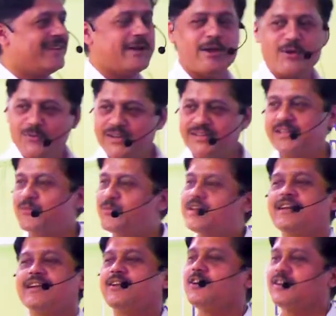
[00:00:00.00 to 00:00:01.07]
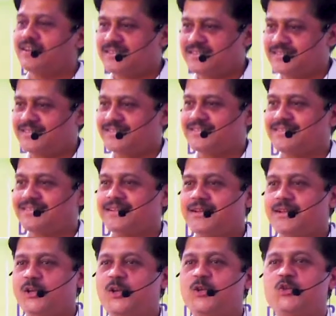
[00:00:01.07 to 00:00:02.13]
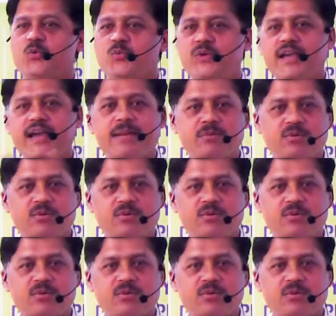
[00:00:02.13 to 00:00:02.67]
Everything we cannot answer. So we have